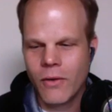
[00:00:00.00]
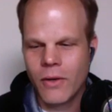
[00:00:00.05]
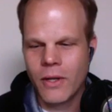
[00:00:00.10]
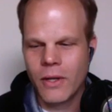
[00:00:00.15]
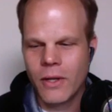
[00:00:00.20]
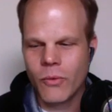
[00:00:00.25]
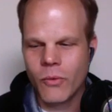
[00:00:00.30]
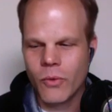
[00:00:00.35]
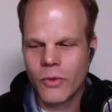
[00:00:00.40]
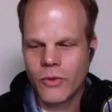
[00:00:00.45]

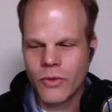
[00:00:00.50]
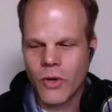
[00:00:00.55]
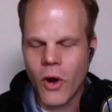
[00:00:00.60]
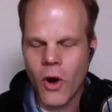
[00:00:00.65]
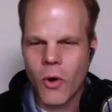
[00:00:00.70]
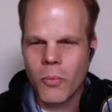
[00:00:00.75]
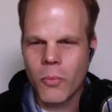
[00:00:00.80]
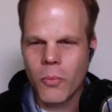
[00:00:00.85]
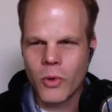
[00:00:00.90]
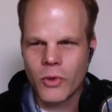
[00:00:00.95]
it was
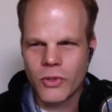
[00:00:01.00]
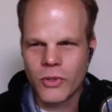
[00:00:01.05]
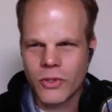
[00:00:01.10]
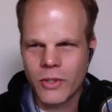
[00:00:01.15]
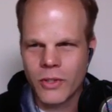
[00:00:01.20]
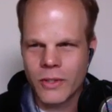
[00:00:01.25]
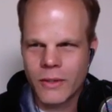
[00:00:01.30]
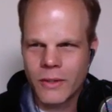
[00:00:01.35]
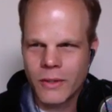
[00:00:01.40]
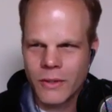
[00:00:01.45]

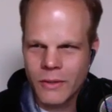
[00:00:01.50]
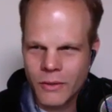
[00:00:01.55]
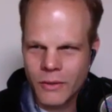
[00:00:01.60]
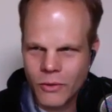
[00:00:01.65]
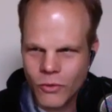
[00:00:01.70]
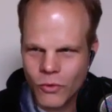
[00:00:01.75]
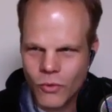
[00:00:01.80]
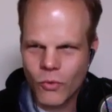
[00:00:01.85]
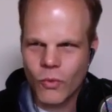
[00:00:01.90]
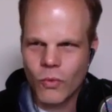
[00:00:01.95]
almost,
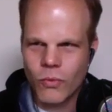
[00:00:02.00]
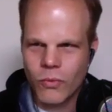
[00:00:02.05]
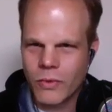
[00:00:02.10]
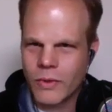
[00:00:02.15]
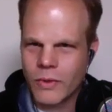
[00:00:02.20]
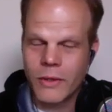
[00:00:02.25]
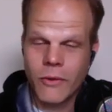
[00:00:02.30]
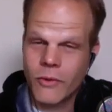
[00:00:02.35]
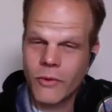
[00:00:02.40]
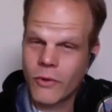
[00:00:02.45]

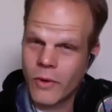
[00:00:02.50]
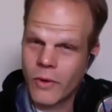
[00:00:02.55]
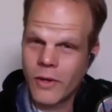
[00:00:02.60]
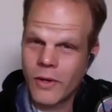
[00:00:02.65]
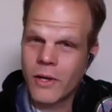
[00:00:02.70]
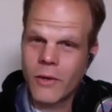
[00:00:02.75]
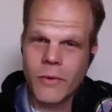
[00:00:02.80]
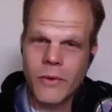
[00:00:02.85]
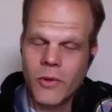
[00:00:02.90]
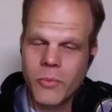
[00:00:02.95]

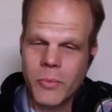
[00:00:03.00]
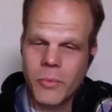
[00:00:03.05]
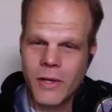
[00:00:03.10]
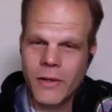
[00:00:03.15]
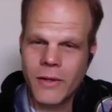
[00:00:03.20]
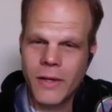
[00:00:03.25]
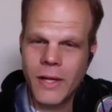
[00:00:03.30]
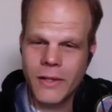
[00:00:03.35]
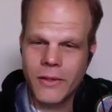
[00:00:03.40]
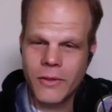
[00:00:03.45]
Corndog would know better
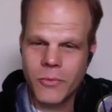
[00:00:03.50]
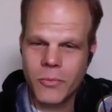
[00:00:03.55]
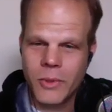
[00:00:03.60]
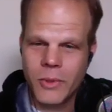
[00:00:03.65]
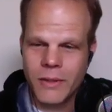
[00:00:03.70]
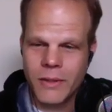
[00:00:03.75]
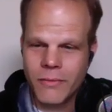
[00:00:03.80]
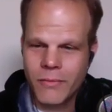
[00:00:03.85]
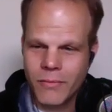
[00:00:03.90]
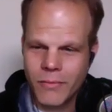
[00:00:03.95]
than I did,
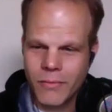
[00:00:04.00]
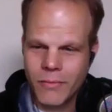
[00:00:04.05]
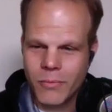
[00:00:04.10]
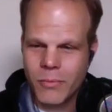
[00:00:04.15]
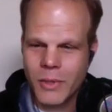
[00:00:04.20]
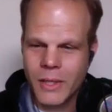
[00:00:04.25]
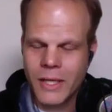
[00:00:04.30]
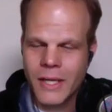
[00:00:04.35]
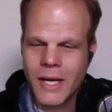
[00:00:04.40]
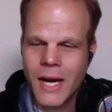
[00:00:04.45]
but
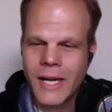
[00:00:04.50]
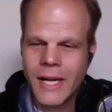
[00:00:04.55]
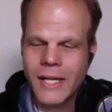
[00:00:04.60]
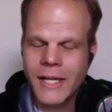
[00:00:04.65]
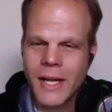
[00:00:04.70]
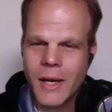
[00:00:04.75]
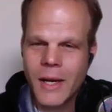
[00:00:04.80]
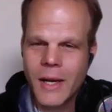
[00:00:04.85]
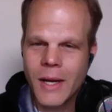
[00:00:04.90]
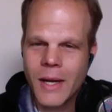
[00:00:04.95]

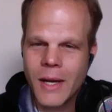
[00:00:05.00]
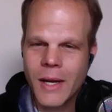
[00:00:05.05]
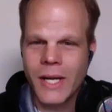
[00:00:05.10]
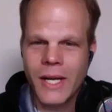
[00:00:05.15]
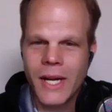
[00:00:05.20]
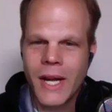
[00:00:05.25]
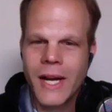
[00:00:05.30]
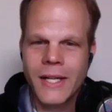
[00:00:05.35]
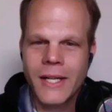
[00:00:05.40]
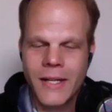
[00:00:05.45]

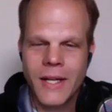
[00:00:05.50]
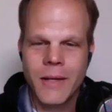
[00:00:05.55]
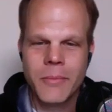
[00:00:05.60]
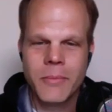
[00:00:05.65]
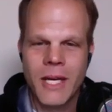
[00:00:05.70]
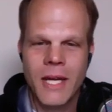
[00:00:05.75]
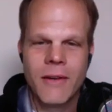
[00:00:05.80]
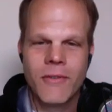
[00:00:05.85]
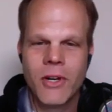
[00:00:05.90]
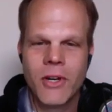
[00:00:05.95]
99.9 times
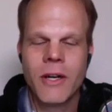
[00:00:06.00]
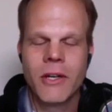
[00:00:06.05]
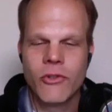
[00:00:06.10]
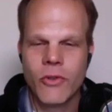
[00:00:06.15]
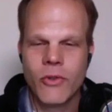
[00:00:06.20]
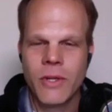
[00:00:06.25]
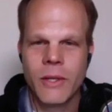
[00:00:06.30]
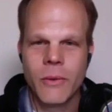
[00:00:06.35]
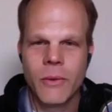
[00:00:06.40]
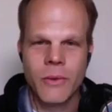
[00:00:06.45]
out of
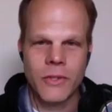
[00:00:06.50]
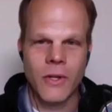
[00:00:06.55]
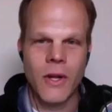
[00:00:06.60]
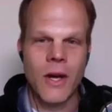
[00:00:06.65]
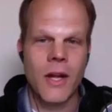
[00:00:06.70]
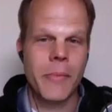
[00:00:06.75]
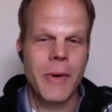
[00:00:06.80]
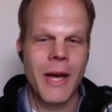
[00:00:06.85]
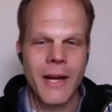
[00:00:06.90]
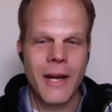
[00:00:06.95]
100, it was an
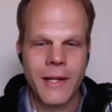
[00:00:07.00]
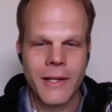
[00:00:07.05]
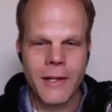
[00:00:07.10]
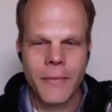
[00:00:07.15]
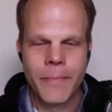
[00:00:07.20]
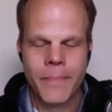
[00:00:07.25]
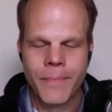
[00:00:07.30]
automatic.